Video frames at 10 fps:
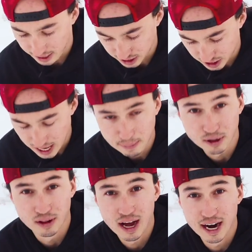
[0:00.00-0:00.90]
it snapped the
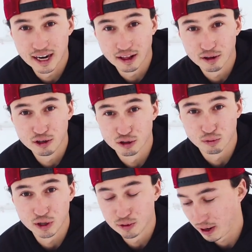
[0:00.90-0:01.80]
line and I literally just
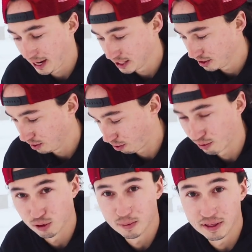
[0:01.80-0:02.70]
reached my hands in there and
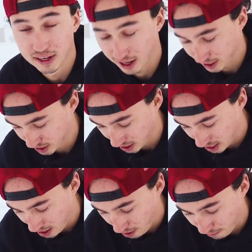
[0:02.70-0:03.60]
threw him on the ice.
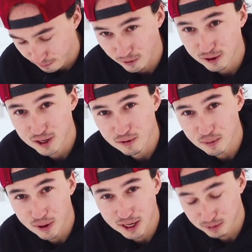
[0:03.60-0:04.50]
First ever Mille
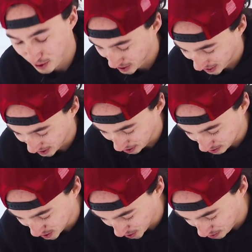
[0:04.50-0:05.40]
walleye, guys, I'm
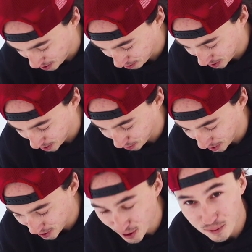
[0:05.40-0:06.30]
so pumped up. We're
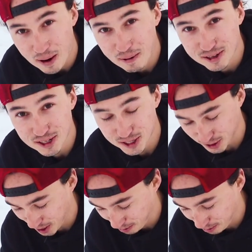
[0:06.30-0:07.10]
on no hours of sleep.